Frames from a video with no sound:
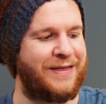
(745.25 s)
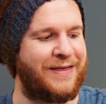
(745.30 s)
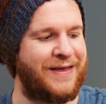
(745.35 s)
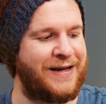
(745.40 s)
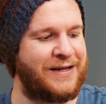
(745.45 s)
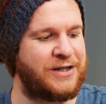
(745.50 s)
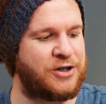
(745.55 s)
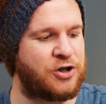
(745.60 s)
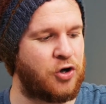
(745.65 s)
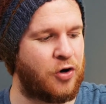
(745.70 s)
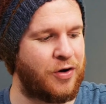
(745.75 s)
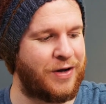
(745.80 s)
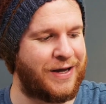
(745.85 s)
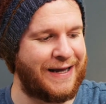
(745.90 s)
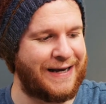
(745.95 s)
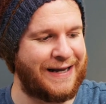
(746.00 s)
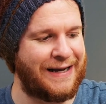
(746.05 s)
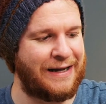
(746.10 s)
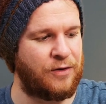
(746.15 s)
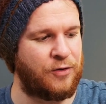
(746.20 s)
things start
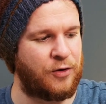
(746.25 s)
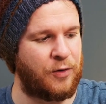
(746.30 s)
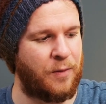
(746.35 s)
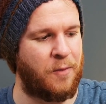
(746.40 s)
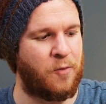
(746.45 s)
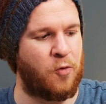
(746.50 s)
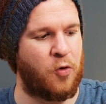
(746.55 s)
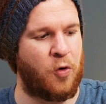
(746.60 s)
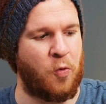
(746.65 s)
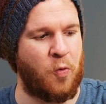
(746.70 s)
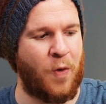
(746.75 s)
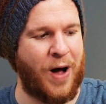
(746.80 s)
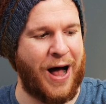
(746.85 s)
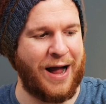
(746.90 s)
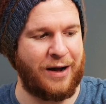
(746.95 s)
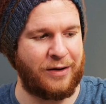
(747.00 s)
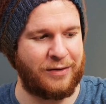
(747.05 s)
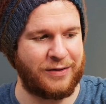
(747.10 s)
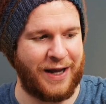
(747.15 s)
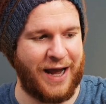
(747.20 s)
getting a little bit more
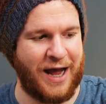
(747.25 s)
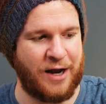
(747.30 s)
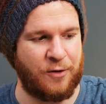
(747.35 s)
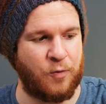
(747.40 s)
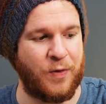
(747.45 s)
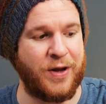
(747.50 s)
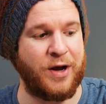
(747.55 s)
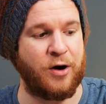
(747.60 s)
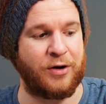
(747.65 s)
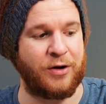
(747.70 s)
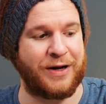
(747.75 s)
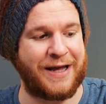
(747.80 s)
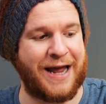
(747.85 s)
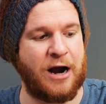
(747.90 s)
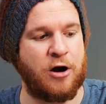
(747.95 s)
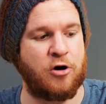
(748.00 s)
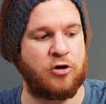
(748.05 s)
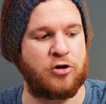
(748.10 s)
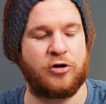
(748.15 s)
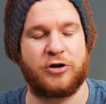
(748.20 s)
wild and weird.
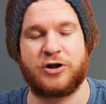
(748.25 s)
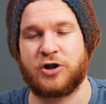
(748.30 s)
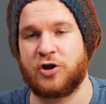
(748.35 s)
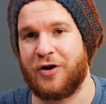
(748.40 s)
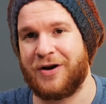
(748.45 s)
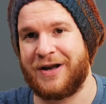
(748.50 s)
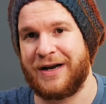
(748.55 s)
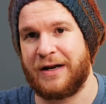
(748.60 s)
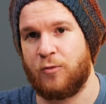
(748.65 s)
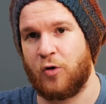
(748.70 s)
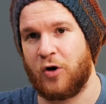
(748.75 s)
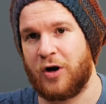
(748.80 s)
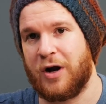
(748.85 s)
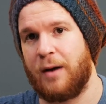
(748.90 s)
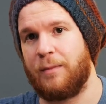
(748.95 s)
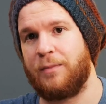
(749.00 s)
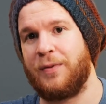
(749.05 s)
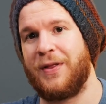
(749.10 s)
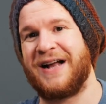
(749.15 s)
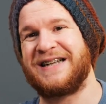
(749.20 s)
Characters start getting more
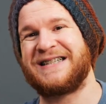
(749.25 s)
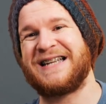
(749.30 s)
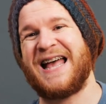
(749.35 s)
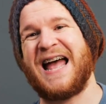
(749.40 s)
complex.